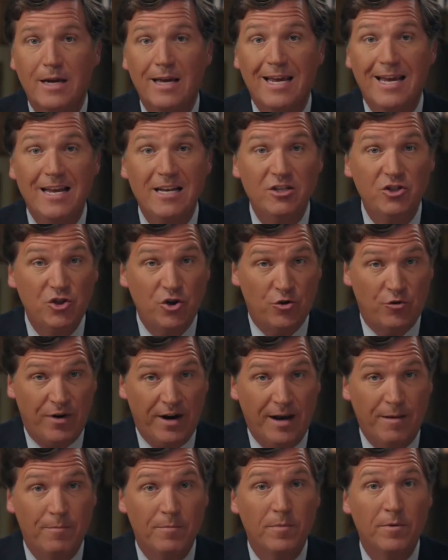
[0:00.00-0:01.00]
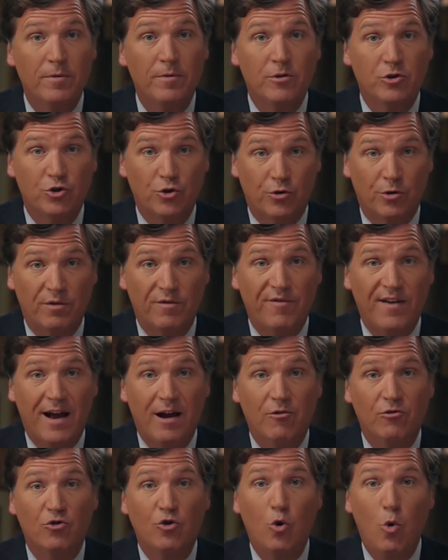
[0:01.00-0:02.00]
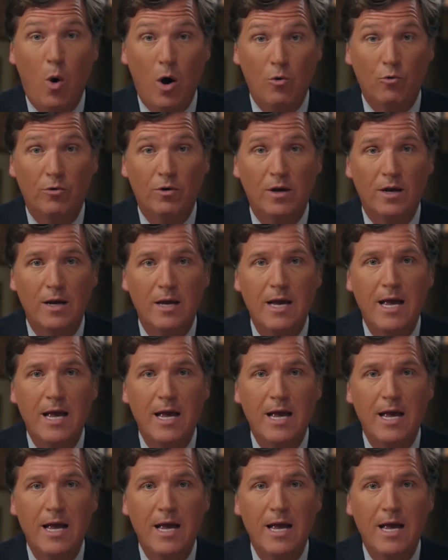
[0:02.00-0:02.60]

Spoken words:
Instagram, the journal found, quote,